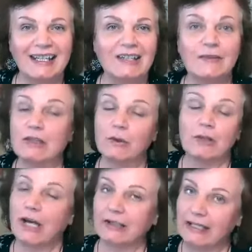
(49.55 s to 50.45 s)
even though
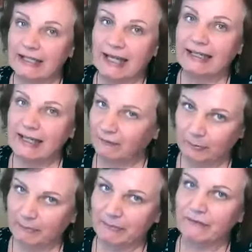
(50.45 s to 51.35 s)
gardening had never
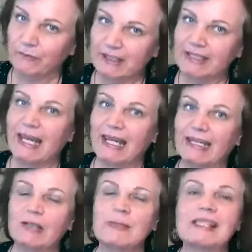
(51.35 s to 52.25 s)
been my forte
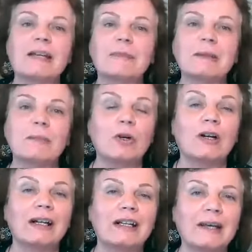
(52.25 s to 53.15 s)
and it was something
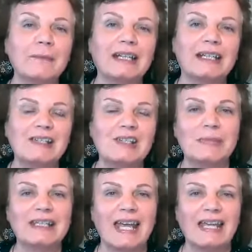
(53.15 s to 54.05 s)
more that my
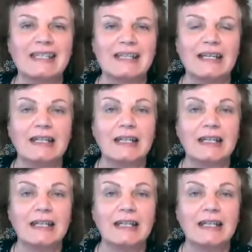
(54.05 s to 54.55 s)
husband had done.